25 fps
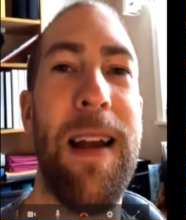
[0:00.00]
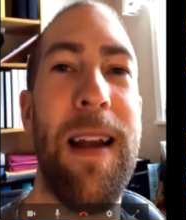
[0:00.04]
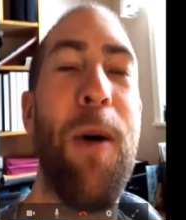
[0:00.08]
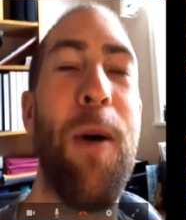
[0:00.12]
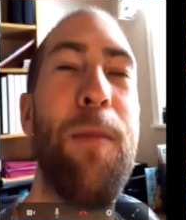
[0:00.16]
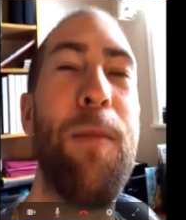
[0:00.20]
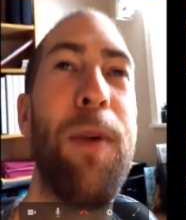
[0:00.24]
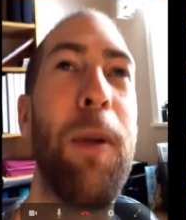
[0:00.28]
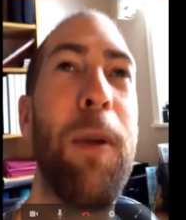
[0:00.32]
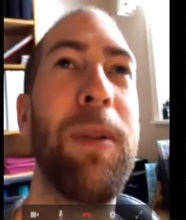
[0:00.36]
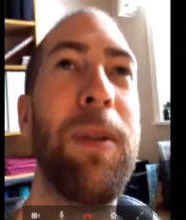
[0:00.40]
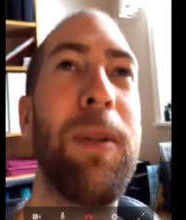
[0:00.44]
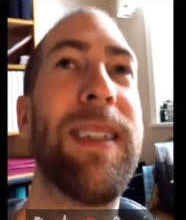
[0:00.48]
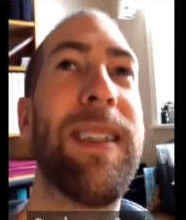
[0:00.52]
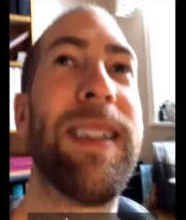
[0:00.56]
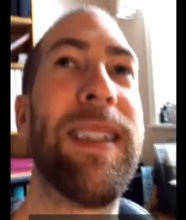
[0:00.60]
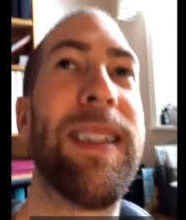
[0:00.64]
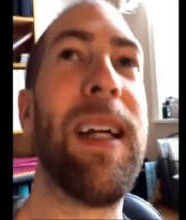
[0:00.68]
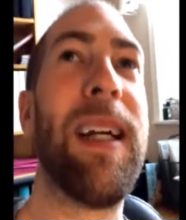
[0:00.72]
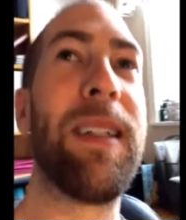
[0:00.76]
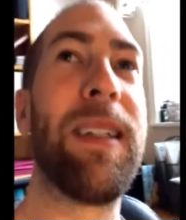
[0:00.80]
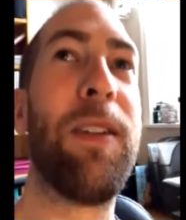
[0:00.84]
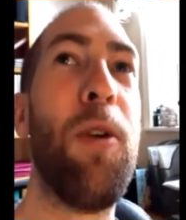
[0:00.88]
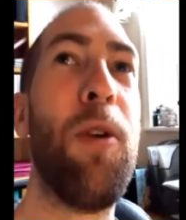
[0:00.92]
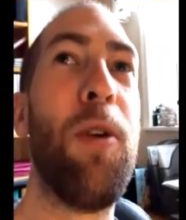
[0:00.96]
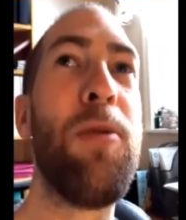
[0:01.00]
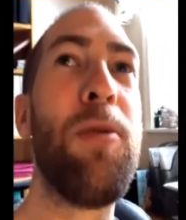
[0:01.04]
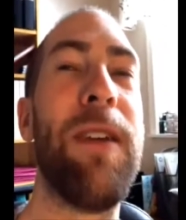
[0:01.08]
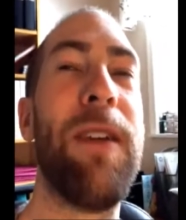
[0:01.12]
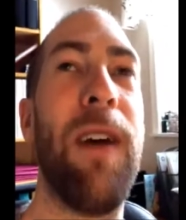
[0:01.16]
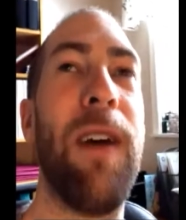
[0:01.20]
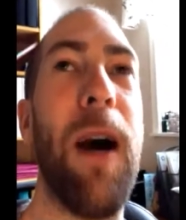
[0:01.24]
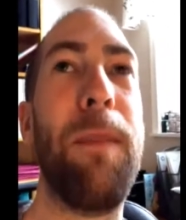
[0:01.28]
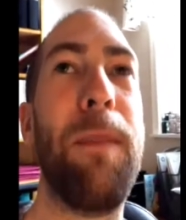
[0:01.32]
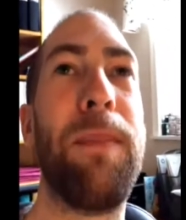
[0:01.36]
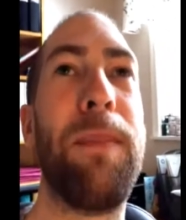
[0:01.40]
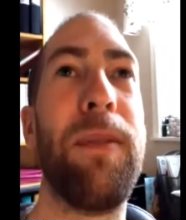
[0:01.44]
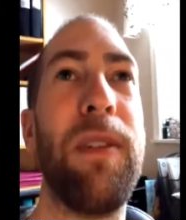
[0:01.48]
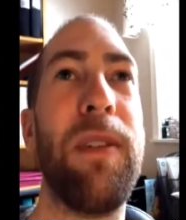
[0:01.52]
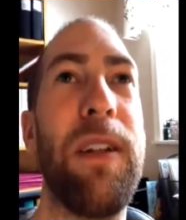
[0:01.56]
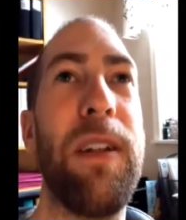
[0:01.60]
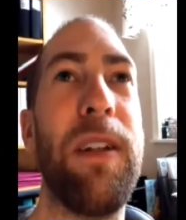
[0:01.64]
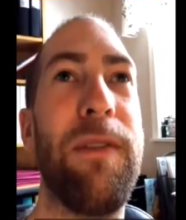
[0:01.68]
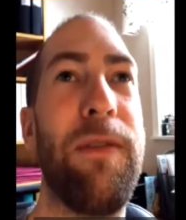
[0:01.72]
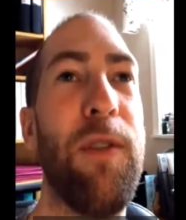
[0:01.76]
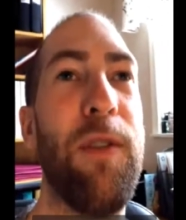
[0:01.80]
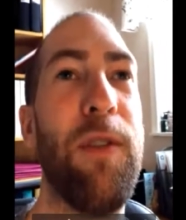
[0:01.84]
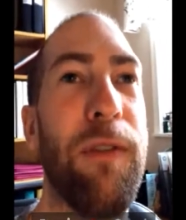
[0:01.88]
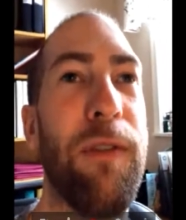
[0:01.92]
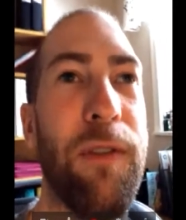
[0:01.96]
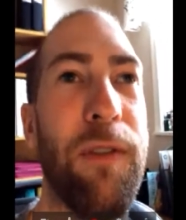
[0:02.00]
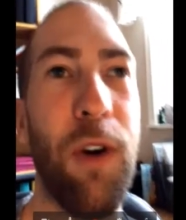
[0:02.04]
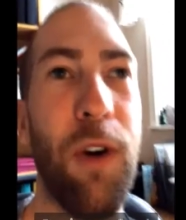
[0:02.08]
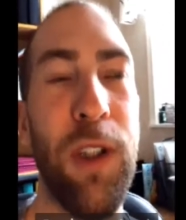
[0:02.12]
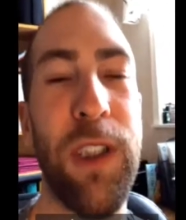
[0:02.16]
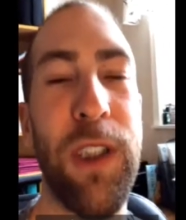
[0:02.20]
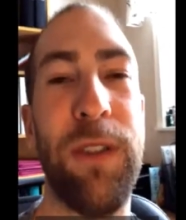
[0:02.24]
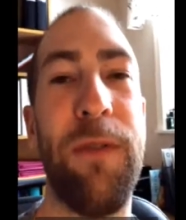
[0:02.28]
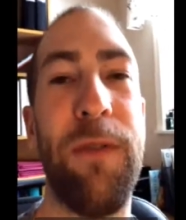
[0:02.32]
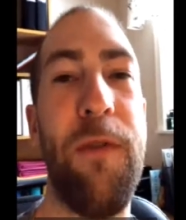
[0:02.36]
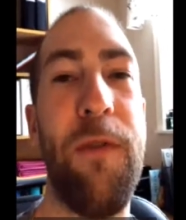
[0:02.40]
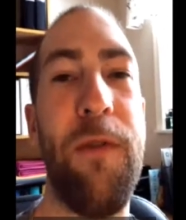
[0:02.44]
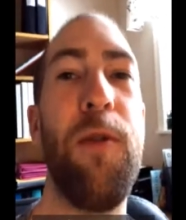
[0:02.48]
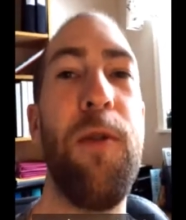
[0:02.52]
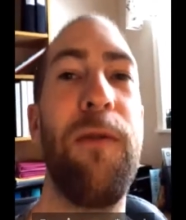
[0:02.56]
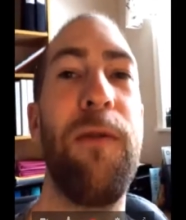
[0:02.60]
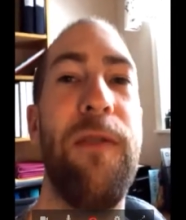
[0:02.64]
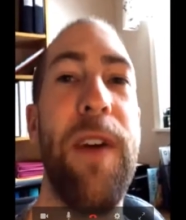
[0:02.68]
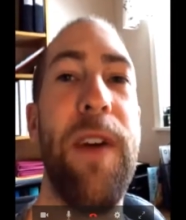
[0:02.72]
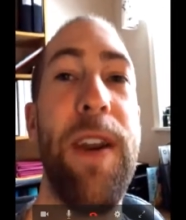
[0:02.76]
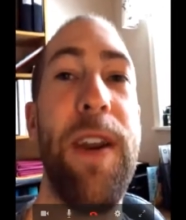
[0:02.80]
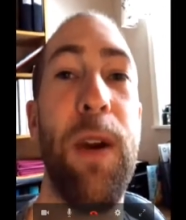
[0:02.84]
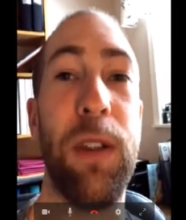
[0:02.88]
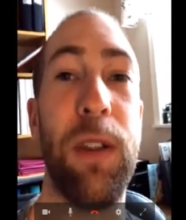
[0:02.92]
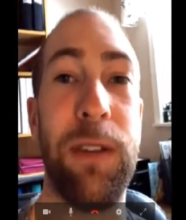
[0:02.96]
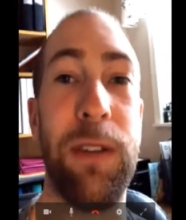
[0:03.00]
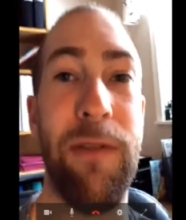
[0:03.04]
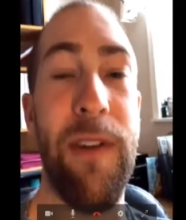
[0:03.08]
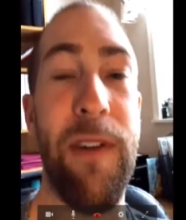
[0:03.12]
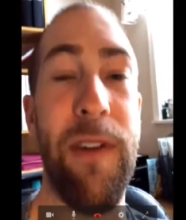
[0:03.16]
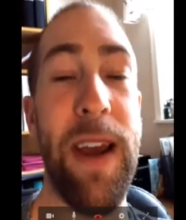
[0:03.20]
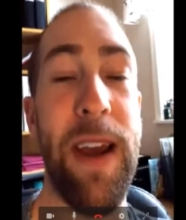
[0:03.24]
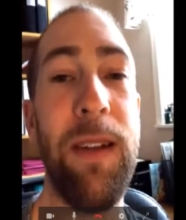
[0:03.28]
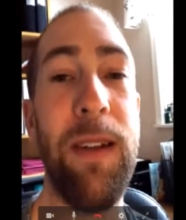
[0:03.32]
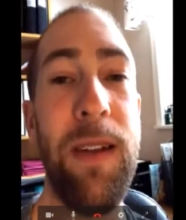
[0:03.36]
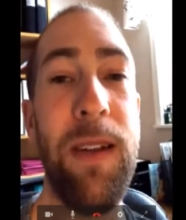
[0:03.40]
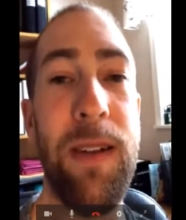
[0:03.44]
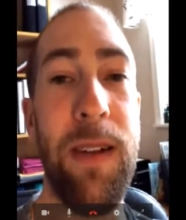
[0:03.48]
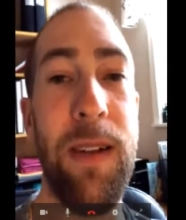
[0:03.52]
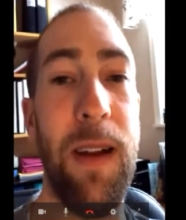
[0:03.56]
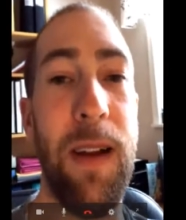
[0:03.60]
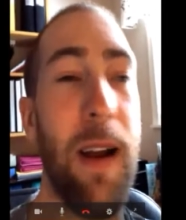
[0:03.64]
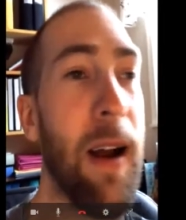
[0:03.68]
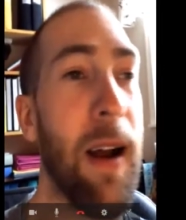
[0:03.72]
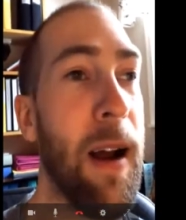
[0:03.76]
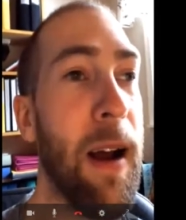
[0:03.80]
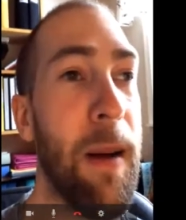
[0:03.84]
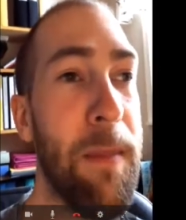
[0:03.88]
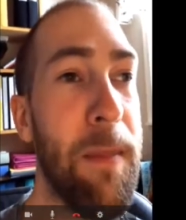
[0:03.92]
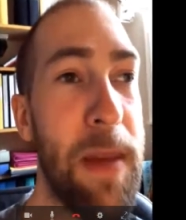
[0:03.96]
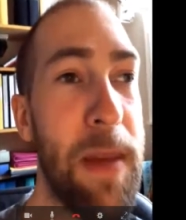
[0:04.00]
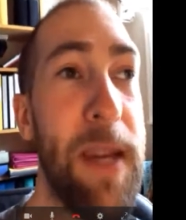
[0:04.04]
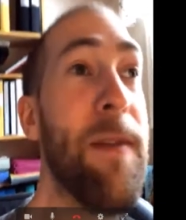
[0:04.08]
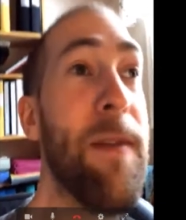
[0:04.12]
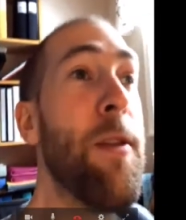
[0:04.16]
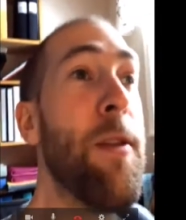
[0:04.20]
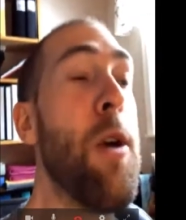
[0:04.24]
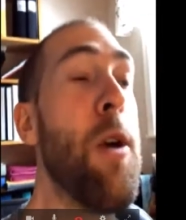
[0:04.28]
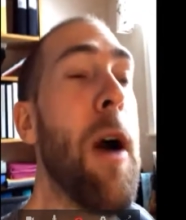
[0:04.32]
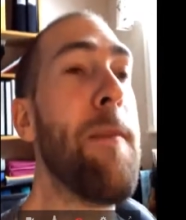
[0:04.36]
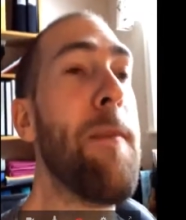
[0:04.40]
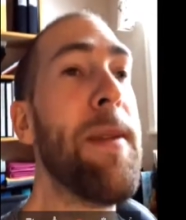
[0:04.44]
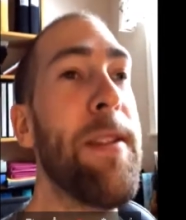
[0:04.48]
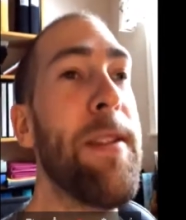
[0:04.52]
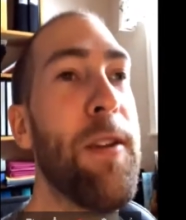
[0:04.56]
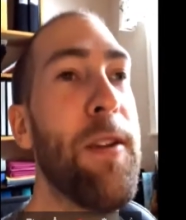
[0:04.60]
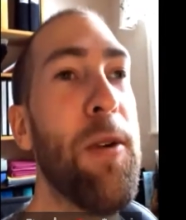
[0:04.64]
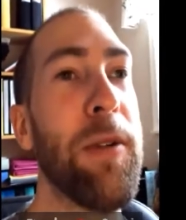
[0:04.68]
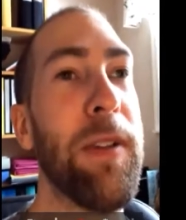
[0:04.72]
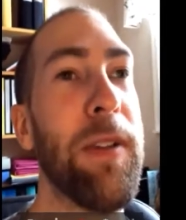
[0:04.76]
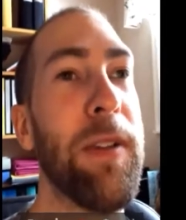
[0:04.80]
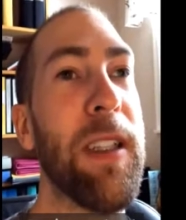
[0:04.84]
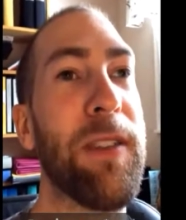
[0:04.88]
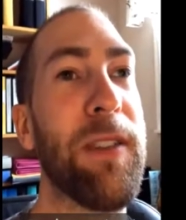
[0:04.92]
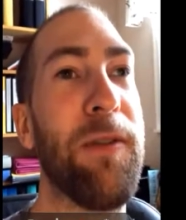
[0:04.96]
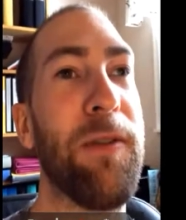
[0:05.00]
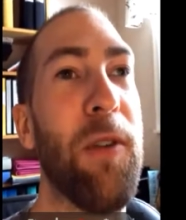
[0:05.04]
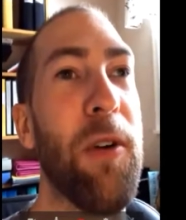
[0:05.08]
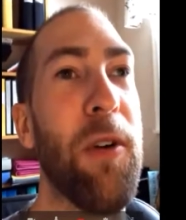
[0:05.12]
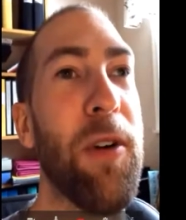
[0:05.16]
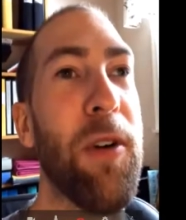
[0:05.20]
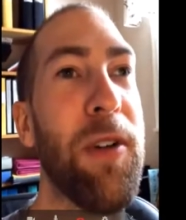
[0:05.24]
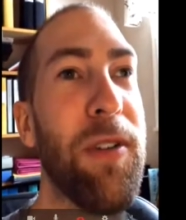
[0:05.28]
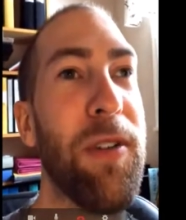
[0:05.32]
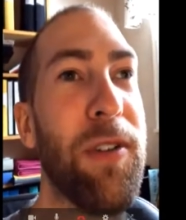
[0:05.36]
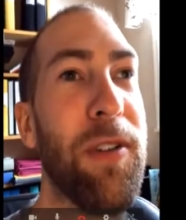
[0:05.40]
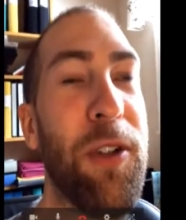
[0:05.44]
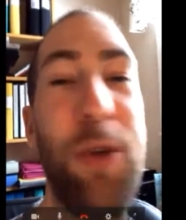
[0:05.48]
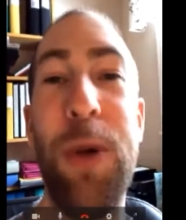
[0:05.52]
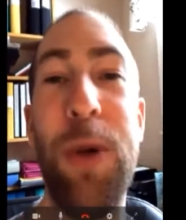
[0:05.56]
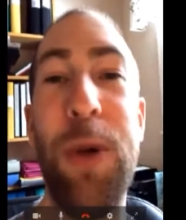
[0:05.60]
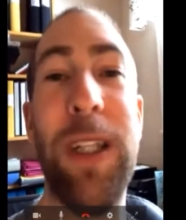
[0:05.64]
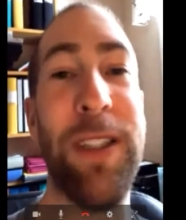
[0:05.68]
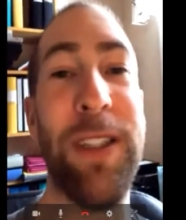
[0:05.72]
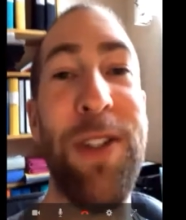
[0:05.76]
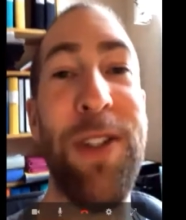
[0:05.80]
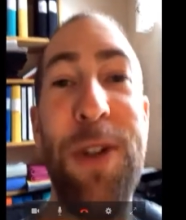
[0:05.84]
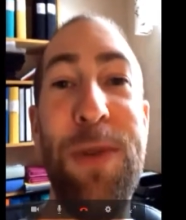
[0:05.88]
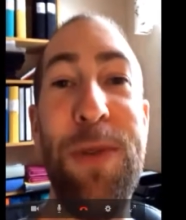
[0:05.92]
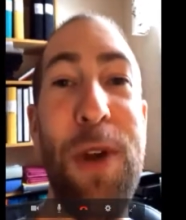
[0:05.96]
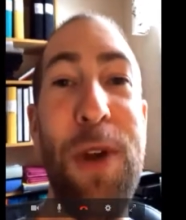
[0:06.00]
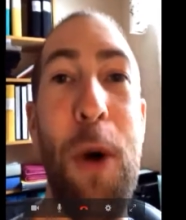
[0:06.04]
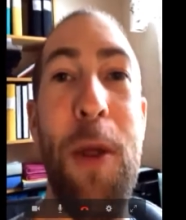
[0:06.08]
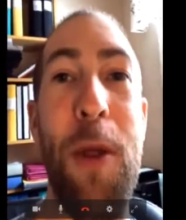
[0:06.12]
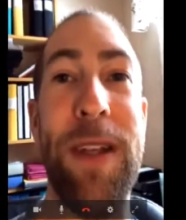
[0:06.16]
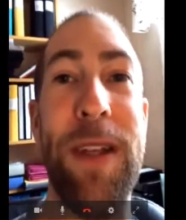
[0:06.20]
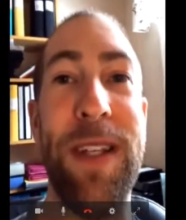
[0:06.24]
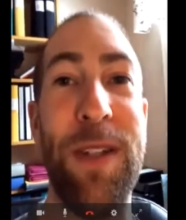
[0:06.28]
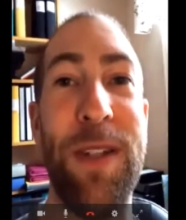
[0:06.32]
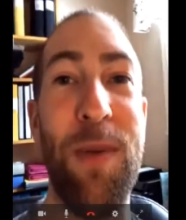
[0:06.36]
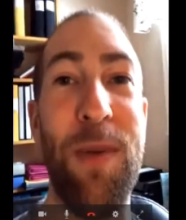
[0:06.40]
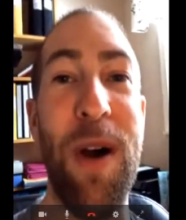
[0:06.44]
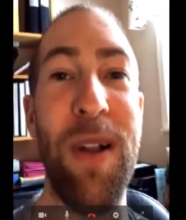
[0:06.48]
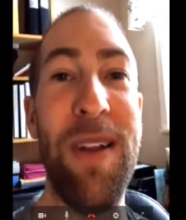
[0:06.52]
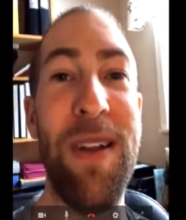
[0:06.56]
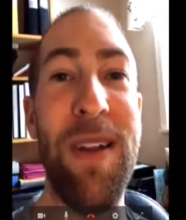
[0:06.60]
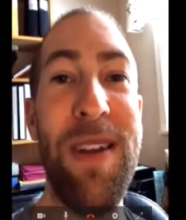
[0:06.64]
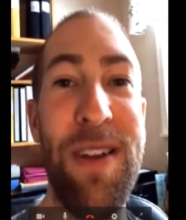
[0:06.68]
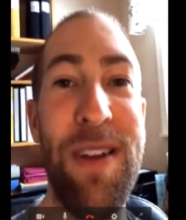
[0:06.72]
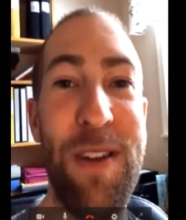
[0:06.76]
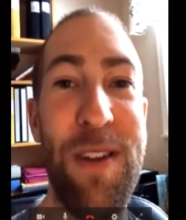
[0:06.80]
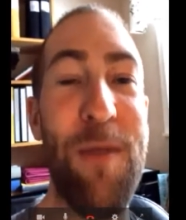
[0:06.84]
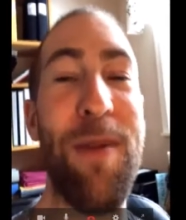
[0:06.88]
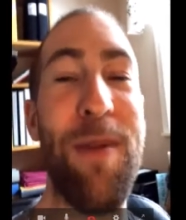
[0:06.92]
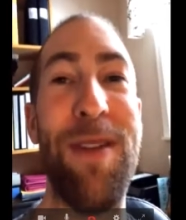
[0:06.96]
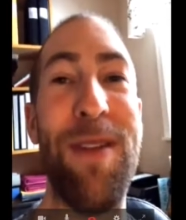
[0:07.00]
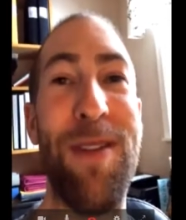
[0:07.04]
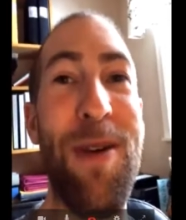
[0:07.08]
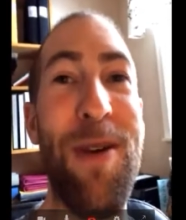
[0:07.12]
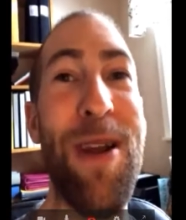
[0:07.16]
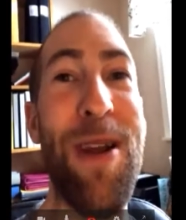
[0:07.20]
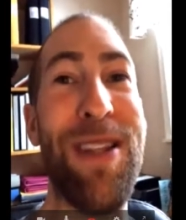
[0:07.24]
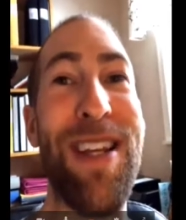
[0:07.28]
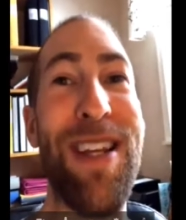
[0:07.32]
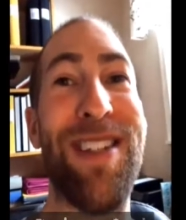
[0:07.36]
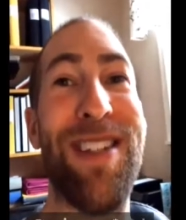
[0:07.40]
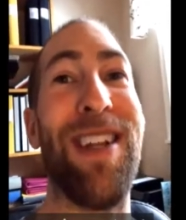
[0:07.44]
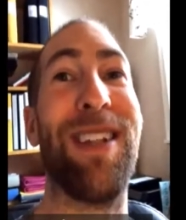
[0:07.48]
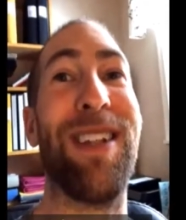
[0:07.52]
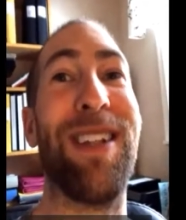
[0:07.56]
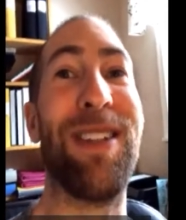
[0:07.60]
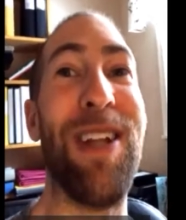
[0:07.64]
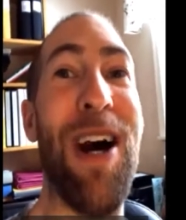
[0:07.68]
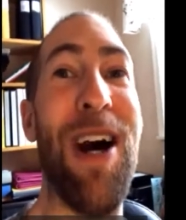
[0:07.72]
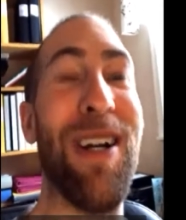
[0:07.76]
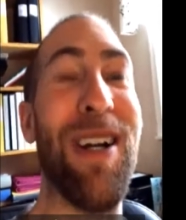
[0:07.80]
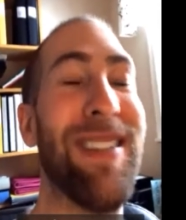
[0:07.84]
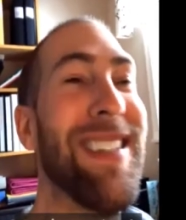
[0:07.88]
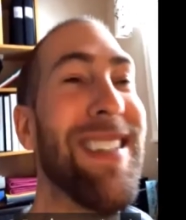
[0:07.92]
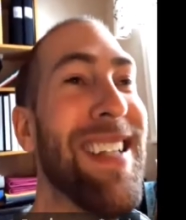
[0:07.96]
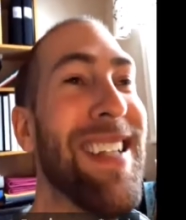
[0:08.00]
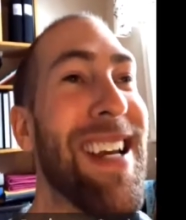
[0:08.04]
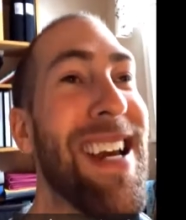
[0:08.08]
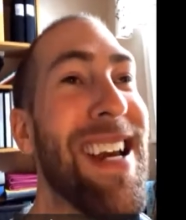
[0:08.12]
I would probably say, like, don't give up if your first few videos fail. Even though I've been doing this for 2 years, and you know this as well. You've been doing this a lot.